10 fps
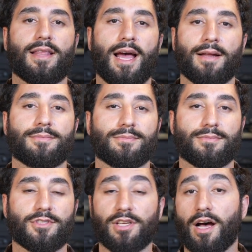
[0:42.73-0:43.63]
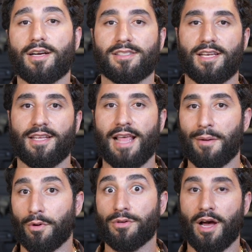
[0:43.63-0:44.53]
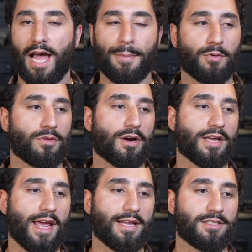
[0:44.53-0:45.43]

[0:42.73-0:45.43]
that sucks and that will not happen with our can.